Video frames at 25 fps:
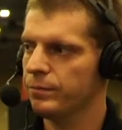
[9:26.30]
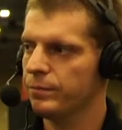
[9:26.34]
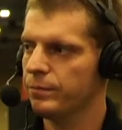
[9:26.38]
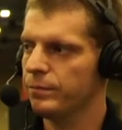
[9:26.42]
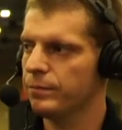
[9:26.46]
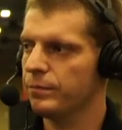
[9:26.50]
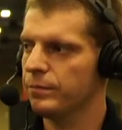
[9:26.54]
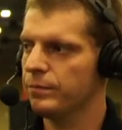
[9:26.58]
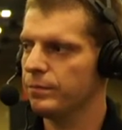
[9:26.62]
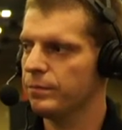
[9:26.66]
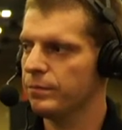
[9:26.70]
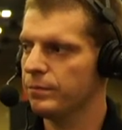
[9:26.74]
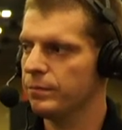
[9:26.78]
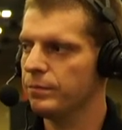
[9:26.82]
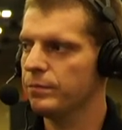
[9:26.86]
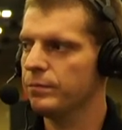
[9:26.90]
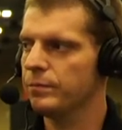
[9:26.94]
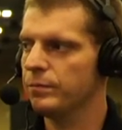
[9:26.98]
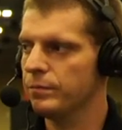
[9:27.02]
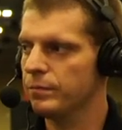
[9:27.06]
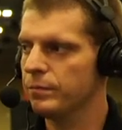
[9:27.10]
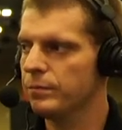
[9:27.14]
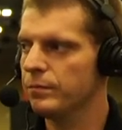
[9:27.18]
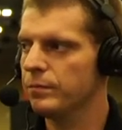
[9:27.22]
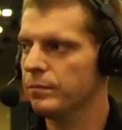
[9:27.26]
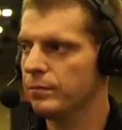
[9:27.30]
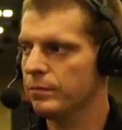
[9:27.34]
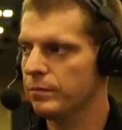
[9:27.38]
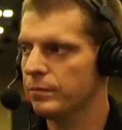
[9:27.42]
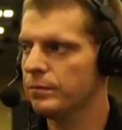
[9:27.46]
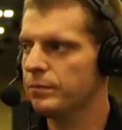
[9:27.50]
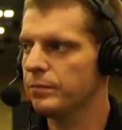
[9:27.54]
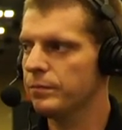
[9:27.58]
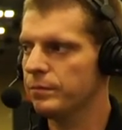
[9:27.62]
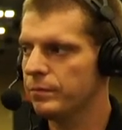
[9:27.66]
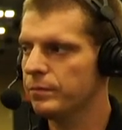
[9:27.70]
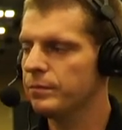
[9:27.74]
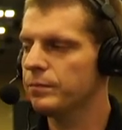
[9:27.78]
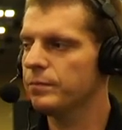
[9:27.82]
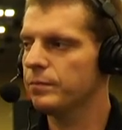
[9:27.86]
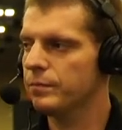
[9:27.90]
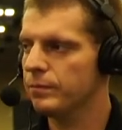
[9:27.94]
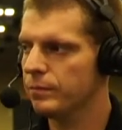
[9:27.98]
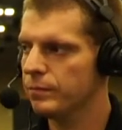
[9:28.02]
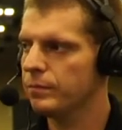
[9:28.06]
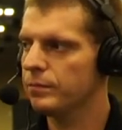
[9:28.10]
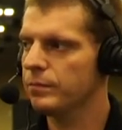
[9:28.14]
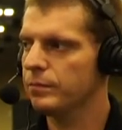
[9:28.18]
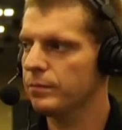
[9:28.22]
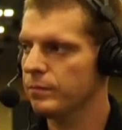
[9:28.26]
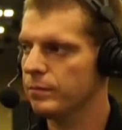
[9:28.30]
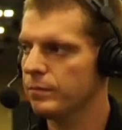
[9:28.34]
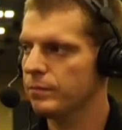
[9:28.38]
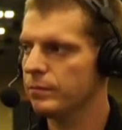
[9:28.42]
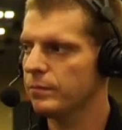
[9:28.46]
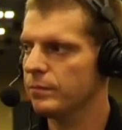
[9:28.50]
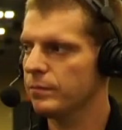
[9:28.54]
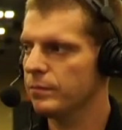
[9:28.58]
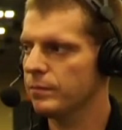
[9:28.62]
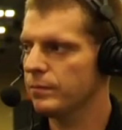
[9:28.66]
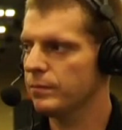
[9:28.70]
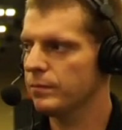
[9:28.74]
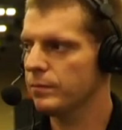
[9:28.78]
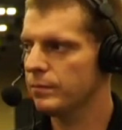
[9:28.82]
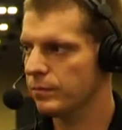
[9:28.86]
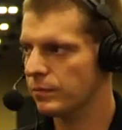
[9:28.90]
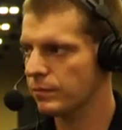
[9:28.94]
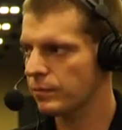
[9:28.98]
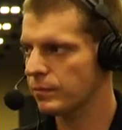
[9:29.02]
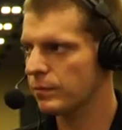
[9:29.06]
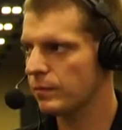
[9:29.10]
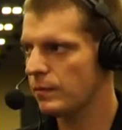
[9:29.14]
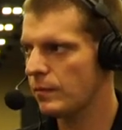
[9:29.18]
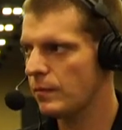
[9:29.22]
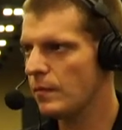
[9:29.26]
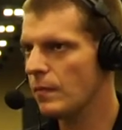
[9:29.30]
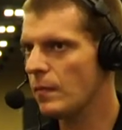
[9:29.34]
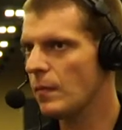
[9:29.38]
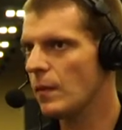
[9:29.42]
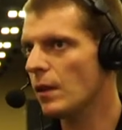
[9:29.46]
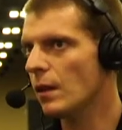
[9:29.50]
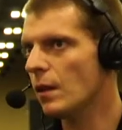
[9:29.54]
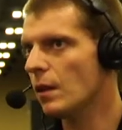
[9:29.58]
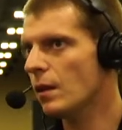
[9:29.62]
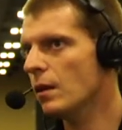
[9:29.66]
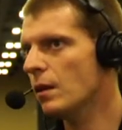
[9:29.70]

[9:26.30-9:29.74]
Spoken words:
(silent)